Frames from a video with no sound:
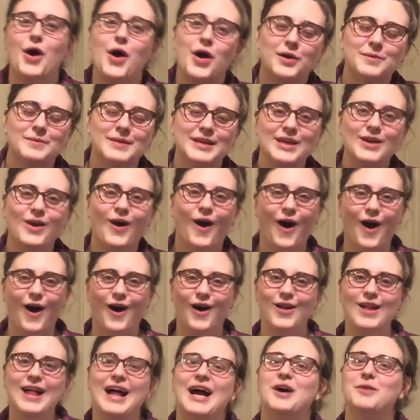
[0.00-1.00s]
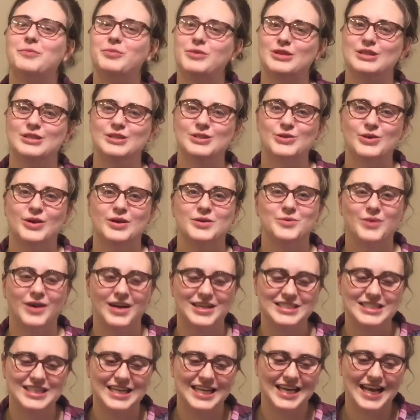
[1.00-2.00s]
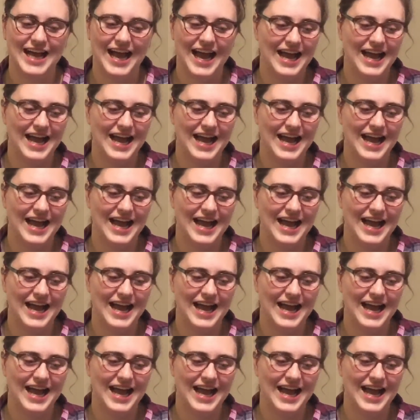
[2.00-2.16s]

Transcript: Army haul. I hope you enjoyed watching.